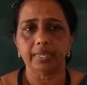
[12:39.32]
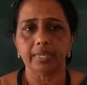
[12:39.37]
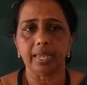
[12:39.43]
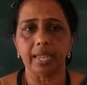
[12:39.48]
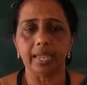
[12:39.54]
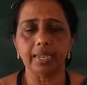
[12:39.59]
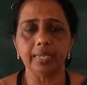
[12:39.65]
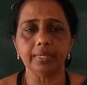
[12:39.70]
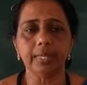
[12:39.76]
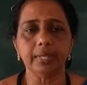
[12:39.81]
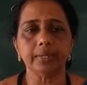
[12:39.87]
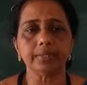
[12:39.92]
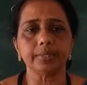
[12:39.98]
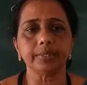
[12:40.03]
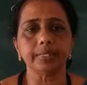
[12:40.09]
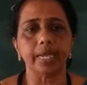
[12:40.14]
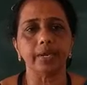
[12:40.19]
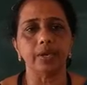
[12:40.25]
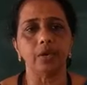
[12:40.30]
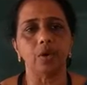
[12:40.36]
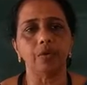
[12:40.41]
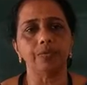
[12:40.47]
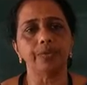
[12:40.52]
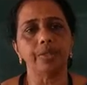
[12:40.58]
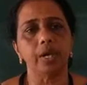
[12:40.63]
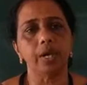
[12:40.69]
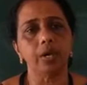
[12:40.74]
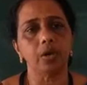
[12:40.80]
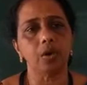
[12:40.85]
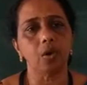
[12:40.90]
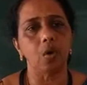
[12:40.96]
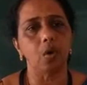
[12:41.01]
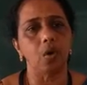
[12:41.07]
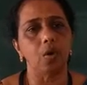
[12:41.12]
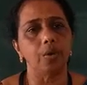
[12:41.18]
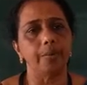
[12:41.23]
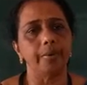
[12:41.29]
either side of the
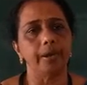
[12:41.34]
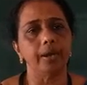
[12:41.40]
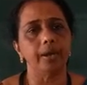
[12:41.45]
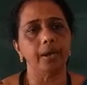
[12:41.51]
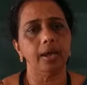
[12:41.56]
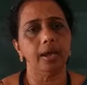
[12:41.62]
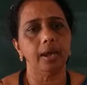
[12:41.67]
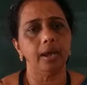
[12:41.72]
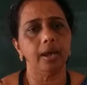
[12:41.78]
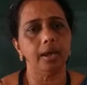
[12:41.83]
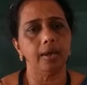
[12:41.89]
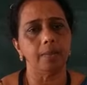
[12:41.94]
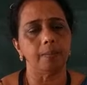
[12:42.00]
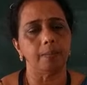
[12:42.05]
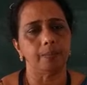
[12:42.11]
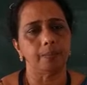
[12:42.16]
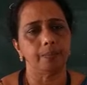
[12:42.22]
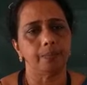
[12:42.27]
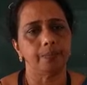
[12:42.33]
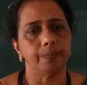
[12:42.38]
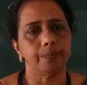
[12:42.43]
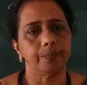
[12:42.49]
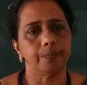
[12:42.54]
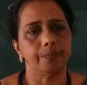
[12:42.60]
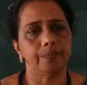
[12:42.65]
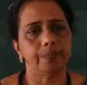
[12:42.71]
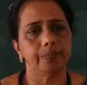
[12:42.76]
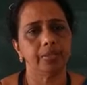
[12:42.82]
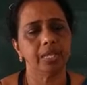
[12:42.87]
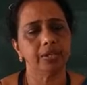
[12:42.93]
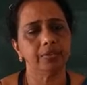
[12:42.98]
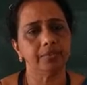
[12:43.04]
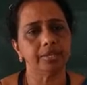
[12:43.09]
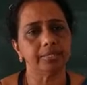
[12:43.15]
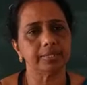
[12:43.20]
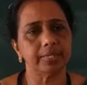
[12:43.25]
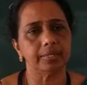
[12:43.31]
common arm.
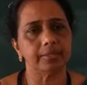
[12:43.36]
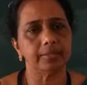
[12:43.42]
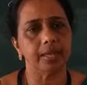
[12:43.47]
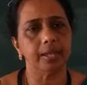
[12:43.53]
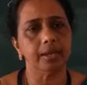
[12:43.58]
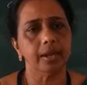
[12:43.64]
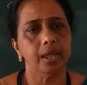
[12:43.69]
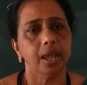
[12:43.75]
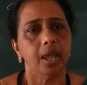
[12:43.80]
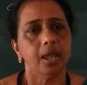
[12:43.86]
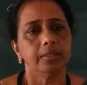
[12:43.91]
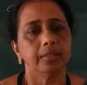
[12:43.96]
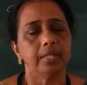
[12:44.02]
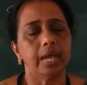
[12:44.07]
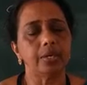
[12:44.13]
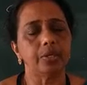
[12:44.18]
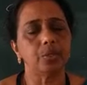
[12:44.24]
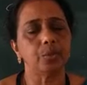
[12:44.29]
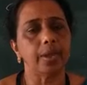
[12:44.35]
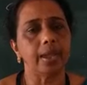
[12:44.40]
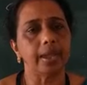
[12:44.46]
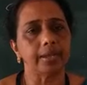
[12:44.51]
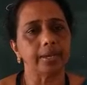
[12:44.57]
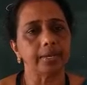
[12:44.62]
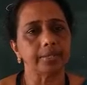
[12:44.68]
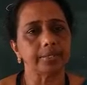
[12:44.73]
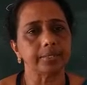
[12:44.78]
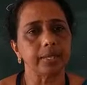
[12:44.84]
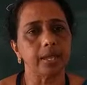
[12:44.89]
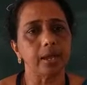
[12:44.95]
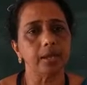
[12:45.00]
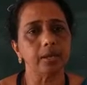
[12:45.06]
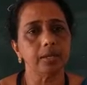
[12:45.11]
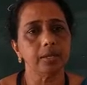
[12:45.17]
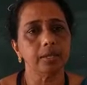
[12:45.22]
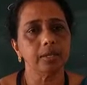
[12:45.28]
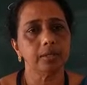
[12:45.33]
Then we say that two angles
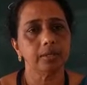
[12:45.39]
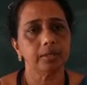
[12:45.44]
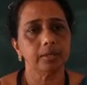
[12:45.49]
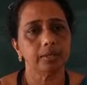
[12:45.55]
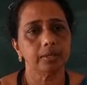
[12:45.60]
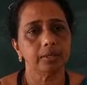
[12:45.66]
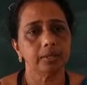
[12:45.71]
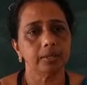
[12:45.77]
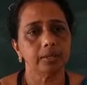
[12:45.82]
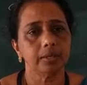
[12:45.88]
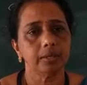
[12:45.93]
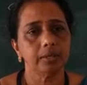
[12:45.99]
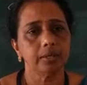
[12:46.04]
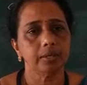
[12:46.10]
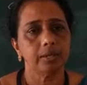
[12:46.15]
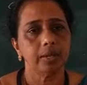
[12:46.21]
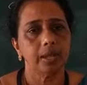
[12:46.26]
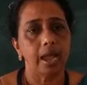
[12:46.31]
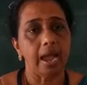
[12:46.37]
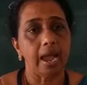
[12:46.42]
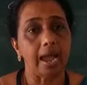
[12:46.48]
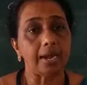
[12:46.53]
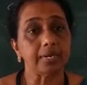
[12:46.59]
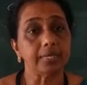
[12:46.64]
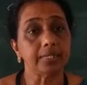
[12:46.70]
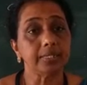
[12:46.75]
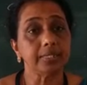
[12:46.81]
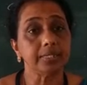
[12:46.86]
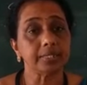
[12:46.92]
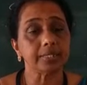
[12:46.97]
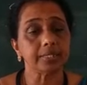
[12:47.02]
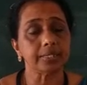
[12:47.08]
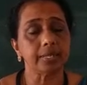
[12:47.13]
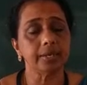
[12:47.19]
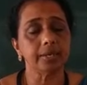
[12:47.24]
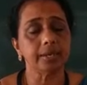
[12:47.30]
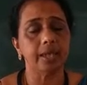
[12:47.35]
are
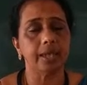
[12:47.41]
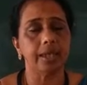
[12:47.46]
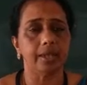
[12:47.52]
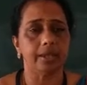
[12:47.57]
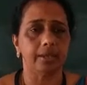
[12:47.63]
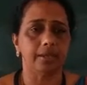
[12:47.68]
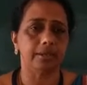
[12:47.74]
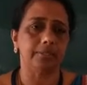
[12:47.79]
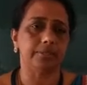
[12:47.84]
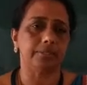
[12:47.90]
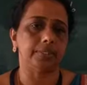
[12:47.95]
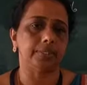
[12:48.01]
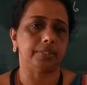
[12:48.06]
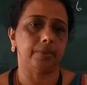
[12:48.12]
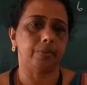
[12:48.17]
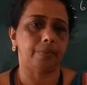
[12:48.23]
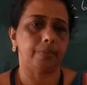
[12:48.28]
adjacent angles.